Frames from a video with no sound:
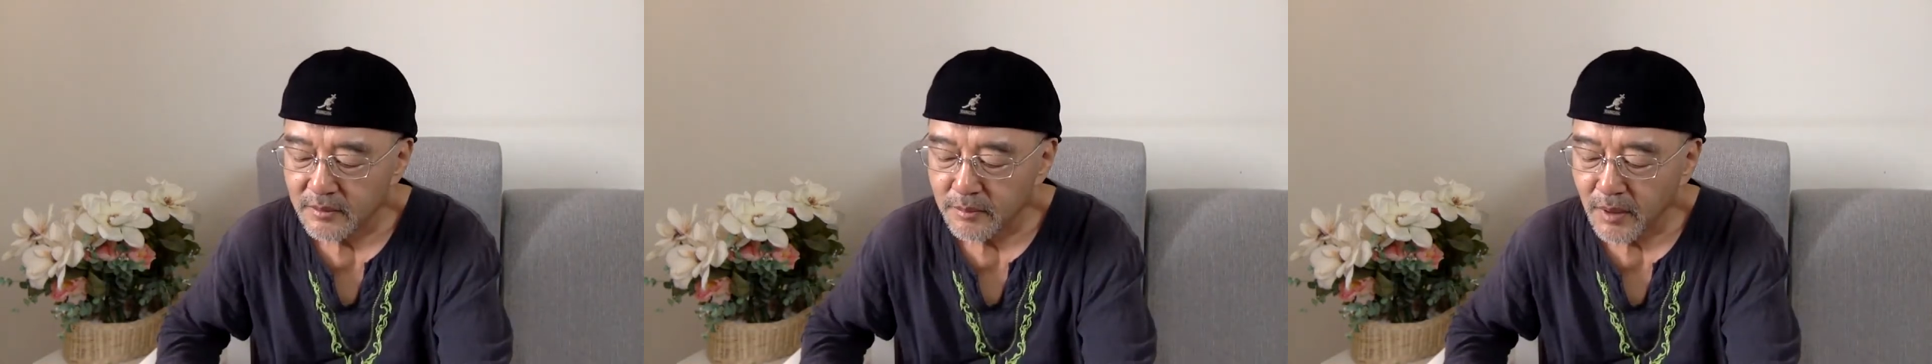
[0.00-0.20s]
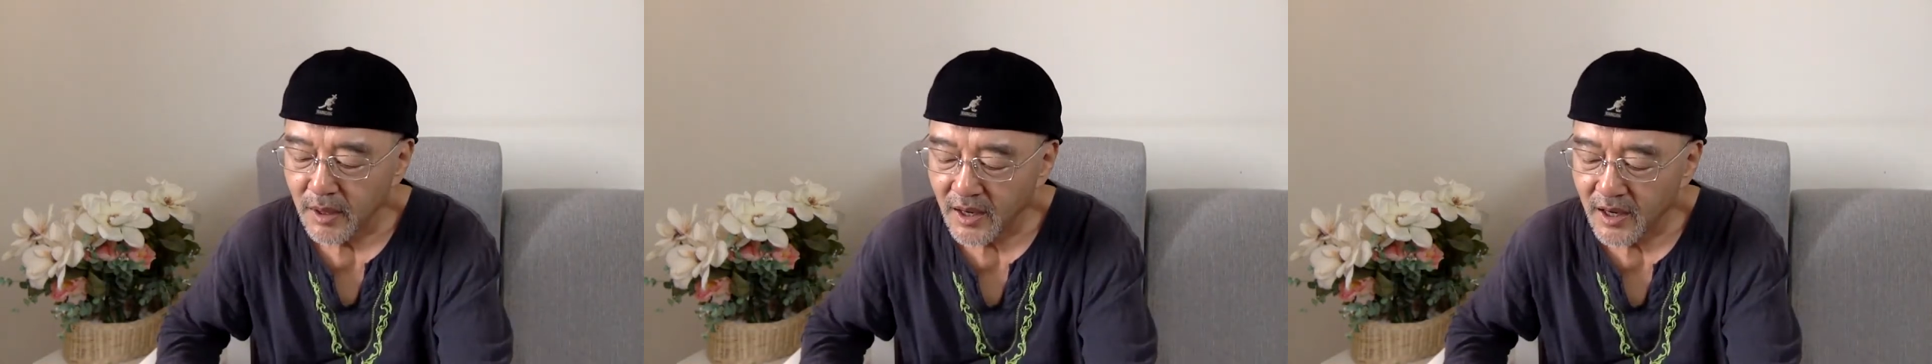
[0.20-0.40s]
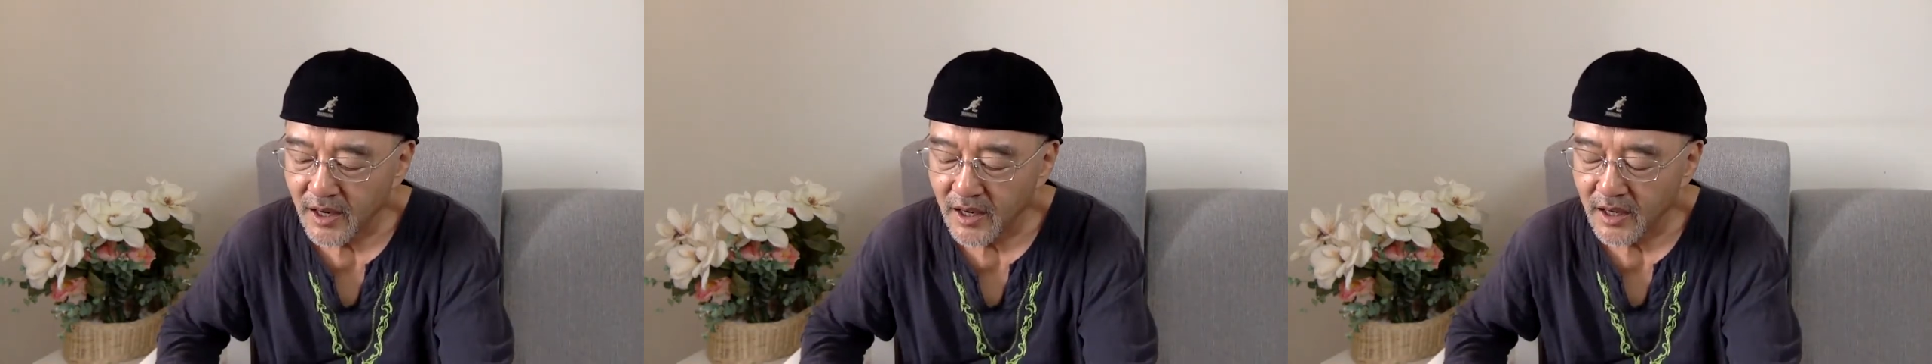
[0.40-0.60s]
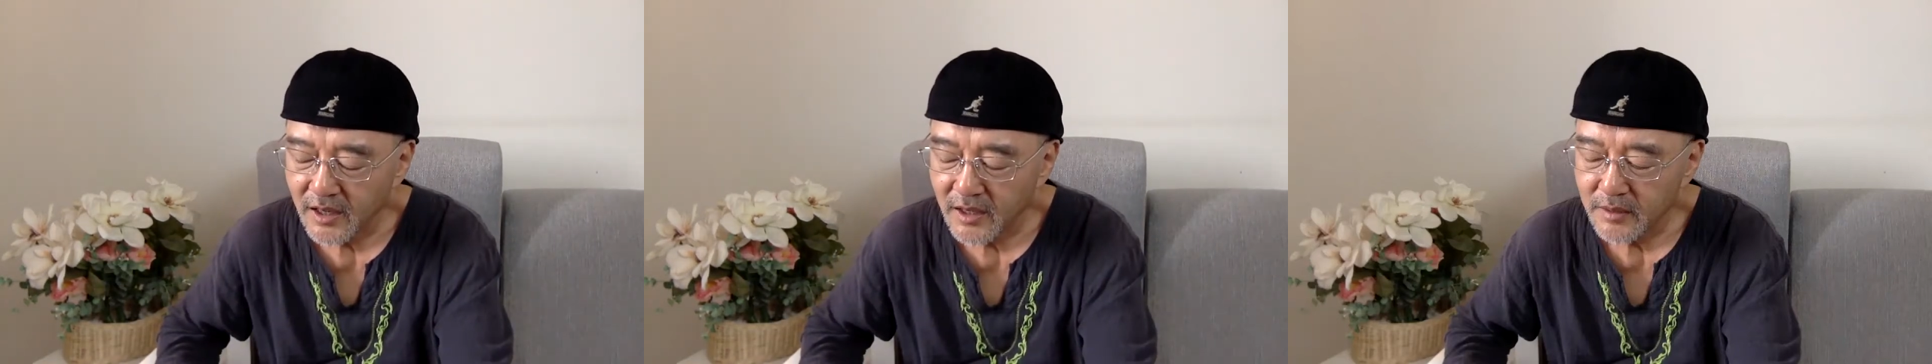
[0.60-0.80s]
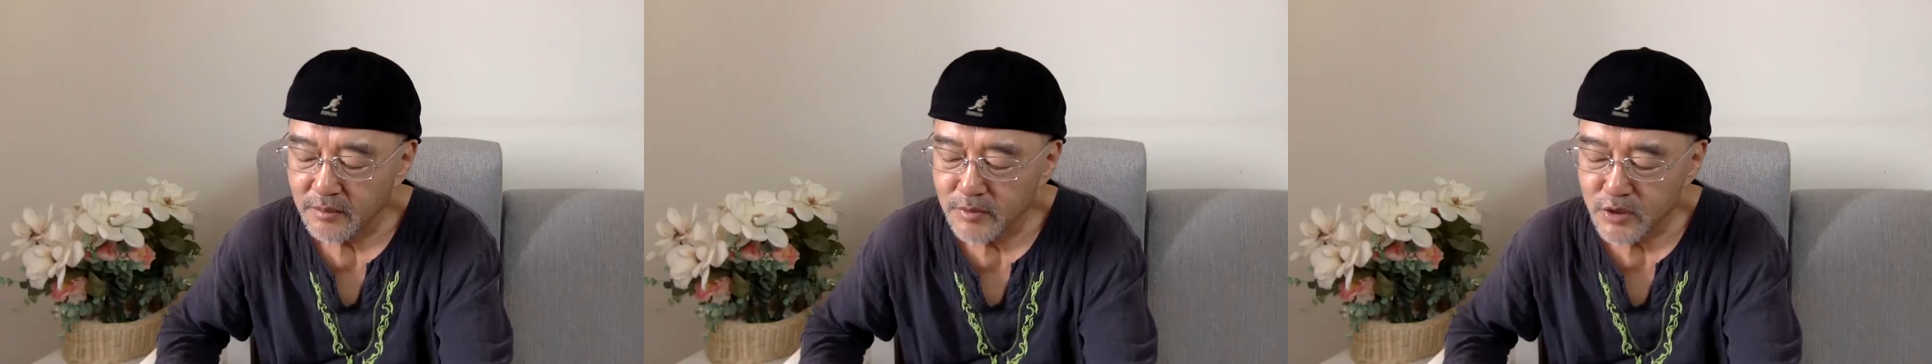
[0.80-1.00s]

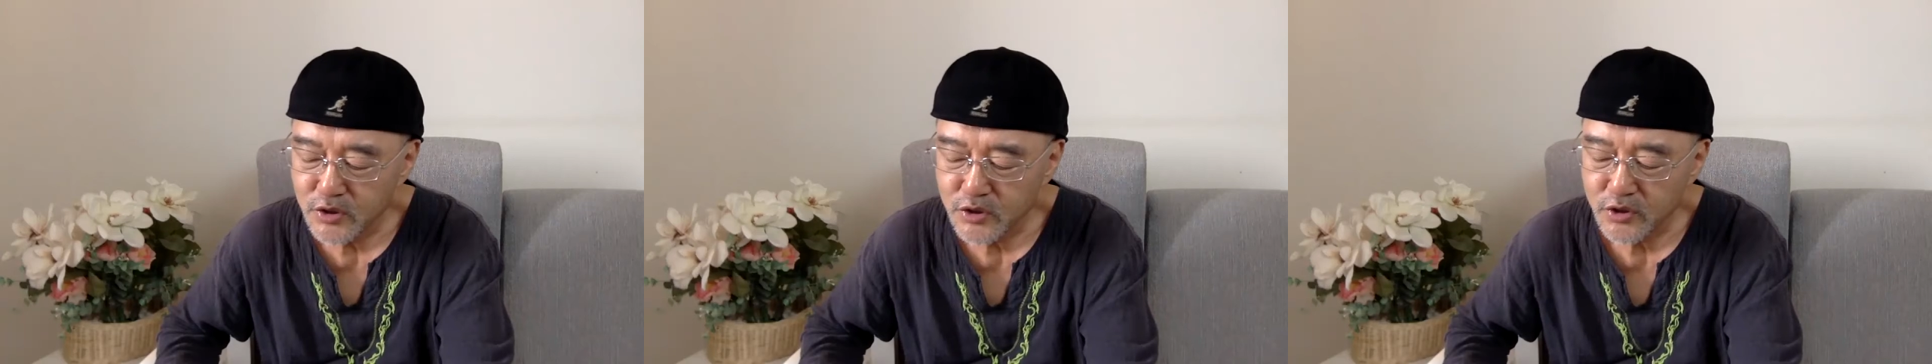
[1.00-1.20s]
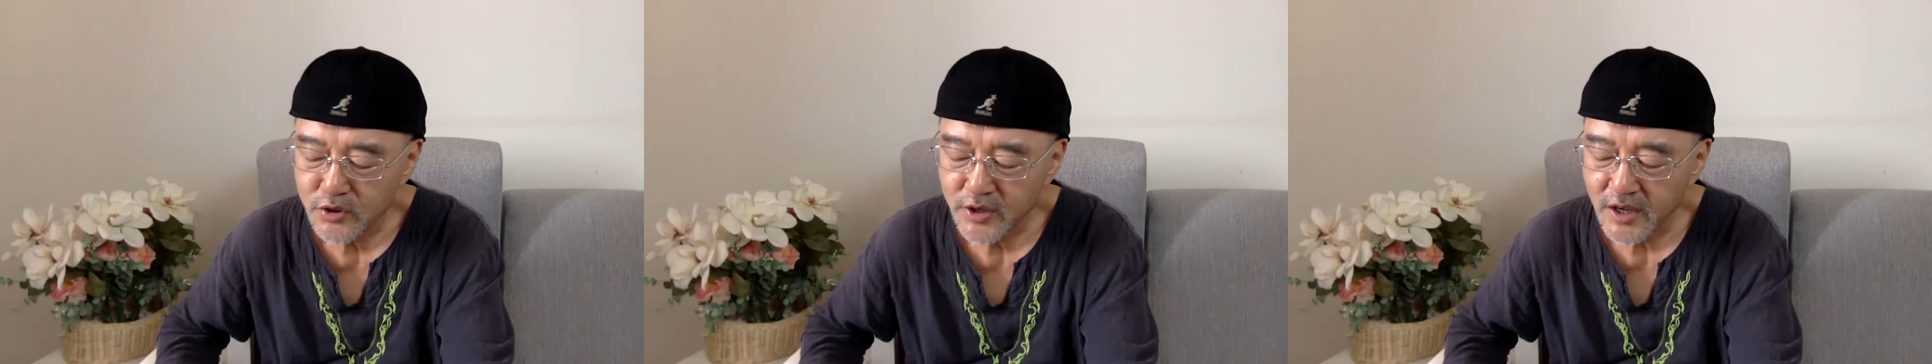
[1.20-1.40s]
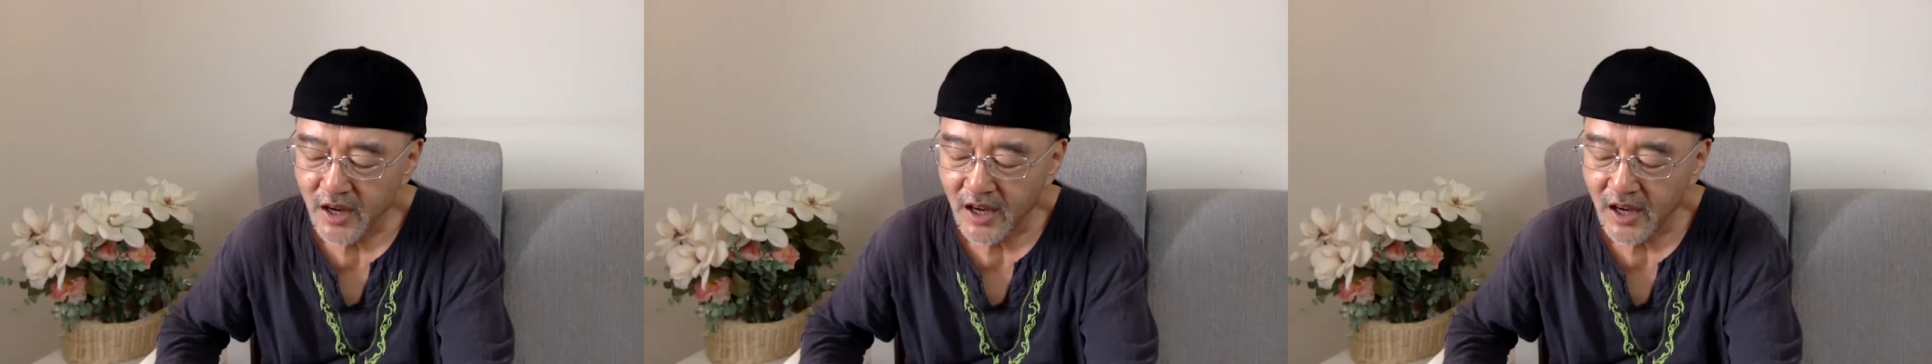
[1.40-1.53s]
by missionary